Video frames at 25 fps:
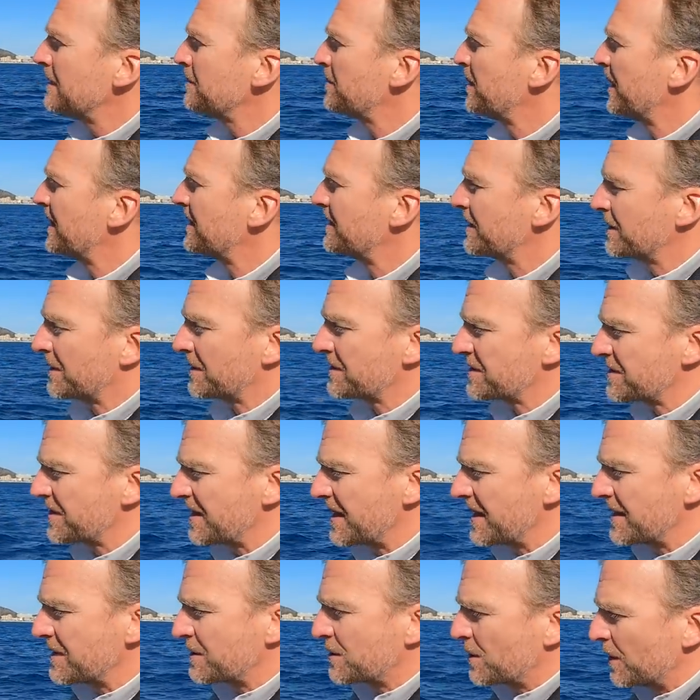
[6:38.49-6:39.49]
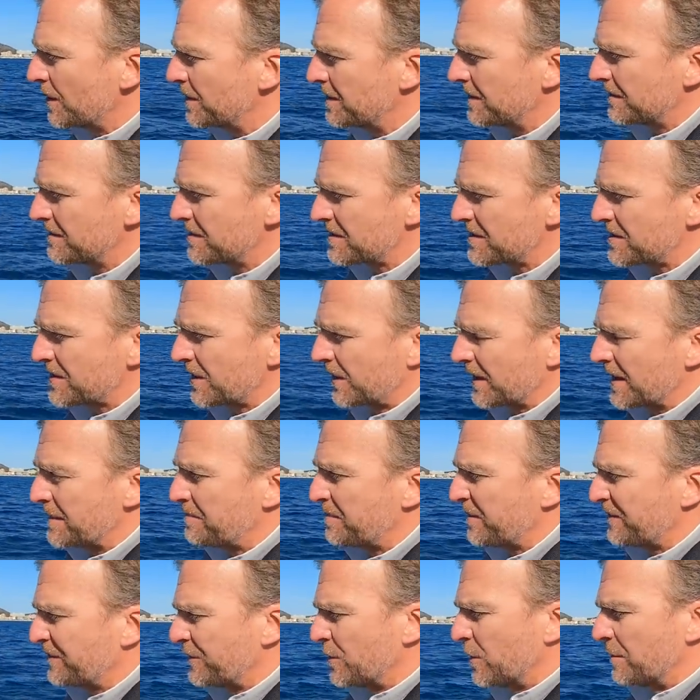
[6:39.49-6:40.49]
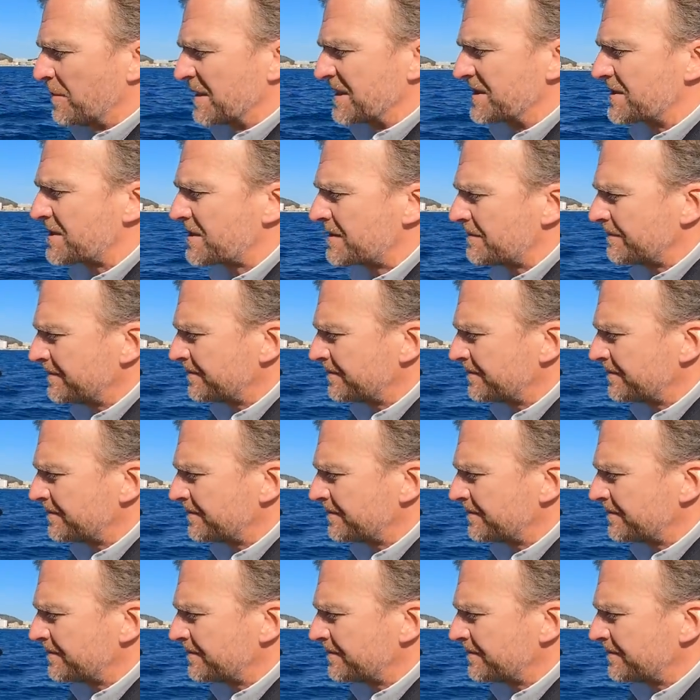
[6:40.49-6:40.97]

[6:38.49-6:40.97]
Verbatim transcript: but you can see good, solid performance.